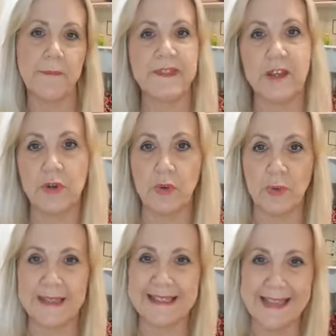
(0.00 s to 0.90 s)
So you
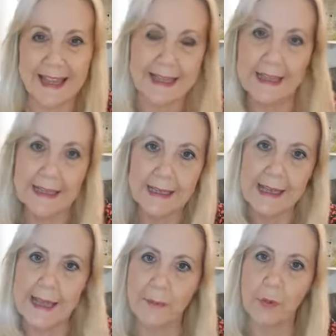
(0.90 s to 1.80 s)
would say
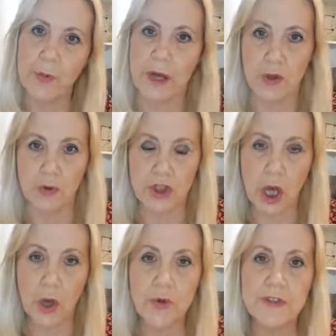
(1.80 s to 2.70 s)
label by your
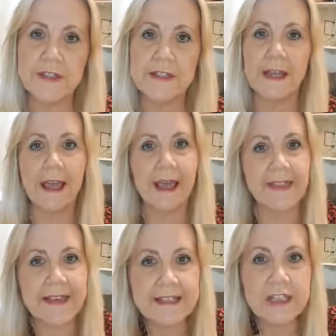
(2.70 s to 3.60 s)
toes.
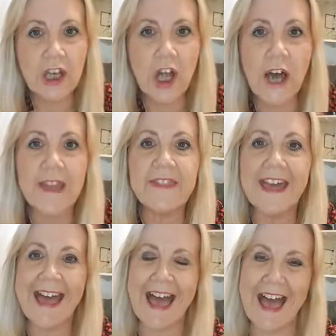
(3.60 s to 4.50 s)
They slide
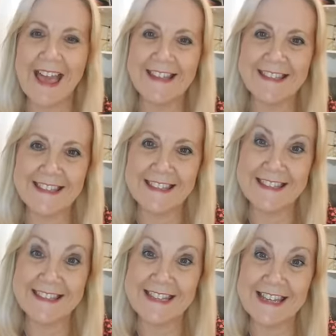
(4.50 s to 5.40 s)
their hands in
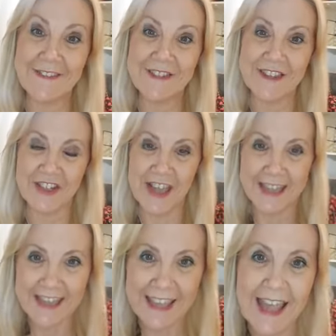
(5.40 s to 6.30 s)
the sleeves of the
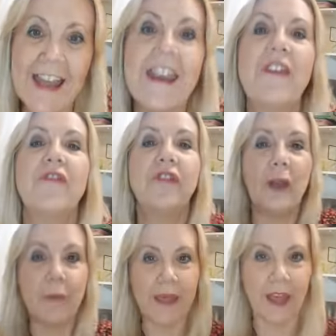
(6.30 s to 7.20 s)
jacket and they
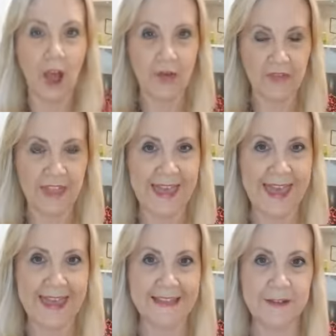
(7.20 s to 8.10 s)
flip it over their
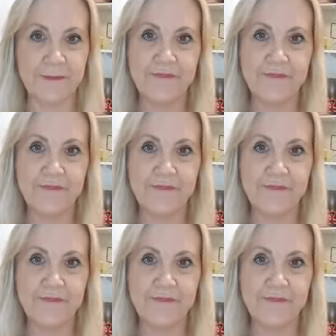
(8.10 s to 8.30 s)
head.